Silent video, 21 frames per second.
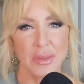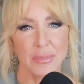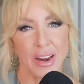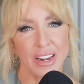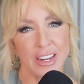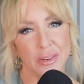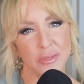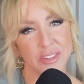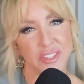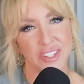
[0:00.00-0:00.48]
My
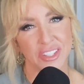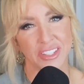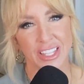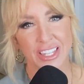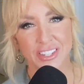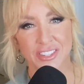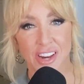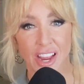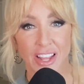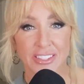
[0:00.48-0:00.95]
name is
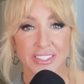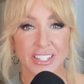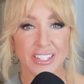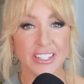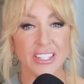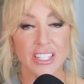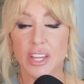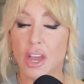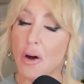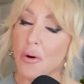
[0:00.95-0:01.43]
Chalene
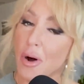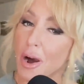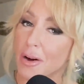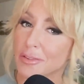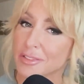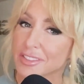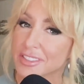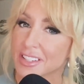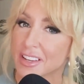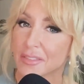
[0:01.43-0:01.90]
Johnson,
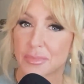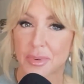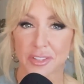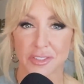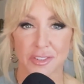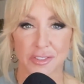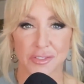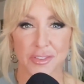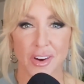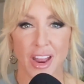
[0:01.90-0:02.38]
co-host of Build
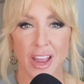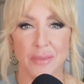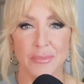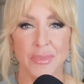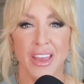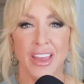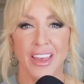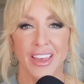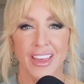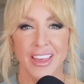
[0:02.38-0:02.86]
Your Tribe.
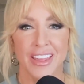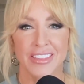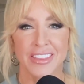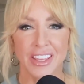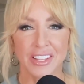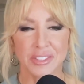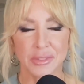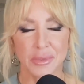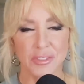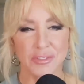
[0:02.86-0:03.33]

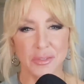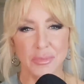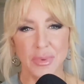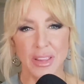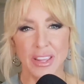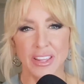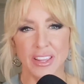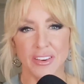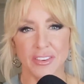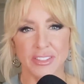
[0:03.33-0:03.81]
Thanks so much for
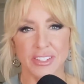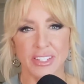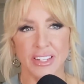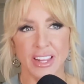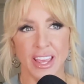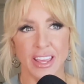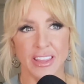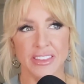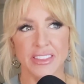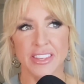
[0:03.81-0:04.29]
being here
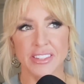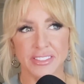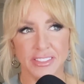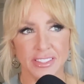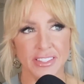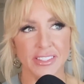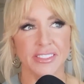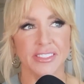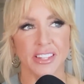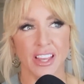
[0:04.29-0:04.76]
today. This
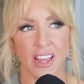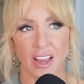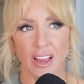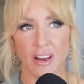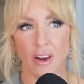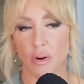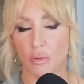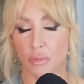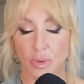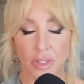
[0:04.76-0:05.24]
is
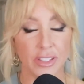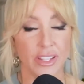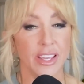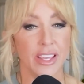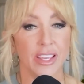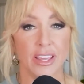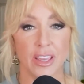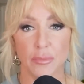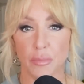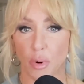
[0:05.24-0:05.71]
a
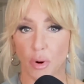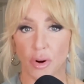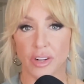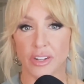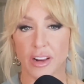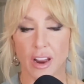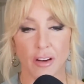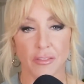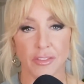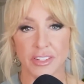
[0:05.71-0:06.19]
really
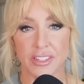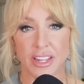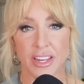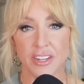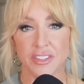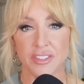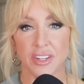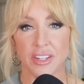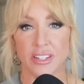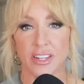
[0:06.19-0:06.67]
important
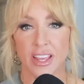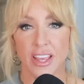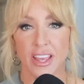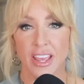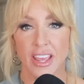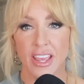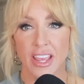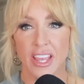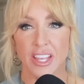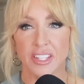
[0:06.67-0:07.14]
conversation,
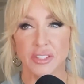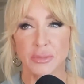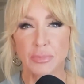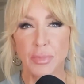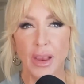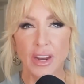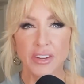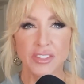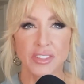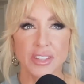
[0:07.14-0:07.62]

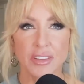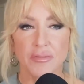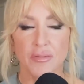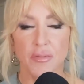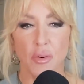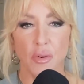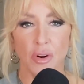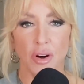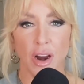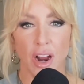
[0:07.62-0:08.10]
especially
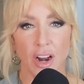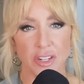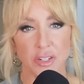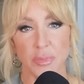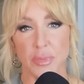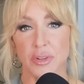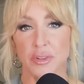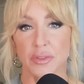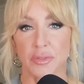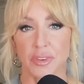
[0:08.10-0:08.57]
for
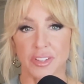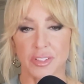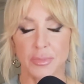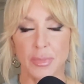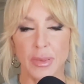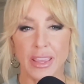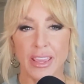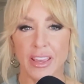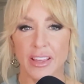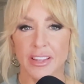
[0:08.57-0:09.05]
entrepreneurs,
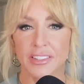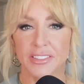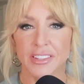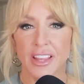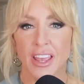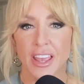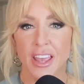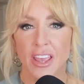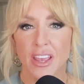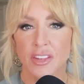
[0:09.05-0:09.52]
because
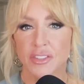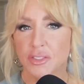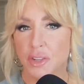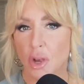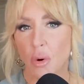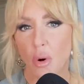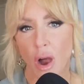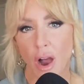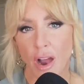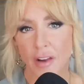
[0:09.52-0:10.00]

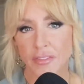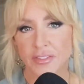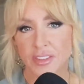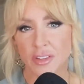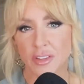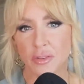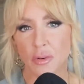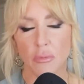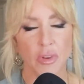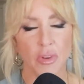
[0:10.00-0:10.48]
so
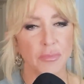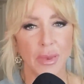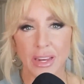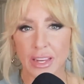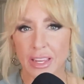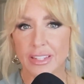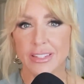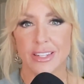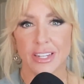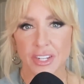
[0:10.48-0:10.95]
often we've been
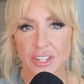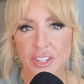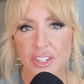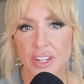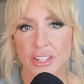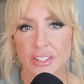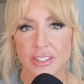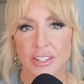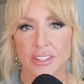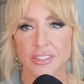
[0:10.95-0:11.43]

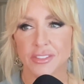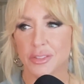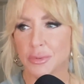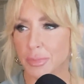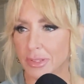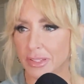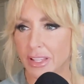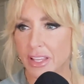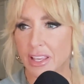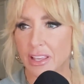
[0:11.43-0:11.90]
conditioned to
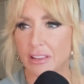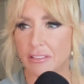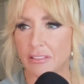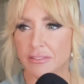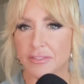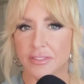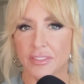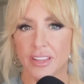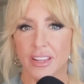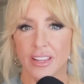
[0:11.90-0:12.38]

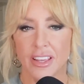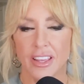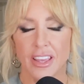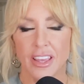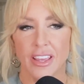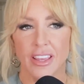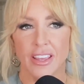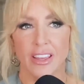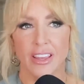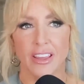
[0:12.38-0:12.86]
believe
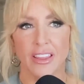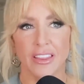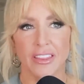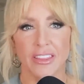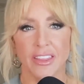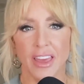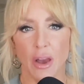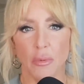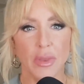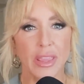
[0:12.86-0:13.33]

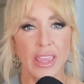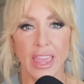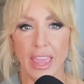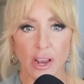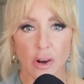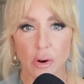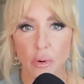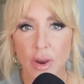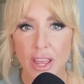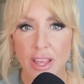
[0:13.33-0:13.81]
that we
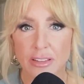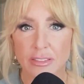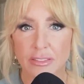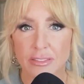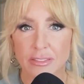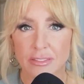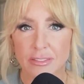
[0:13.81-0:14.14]
can't quit.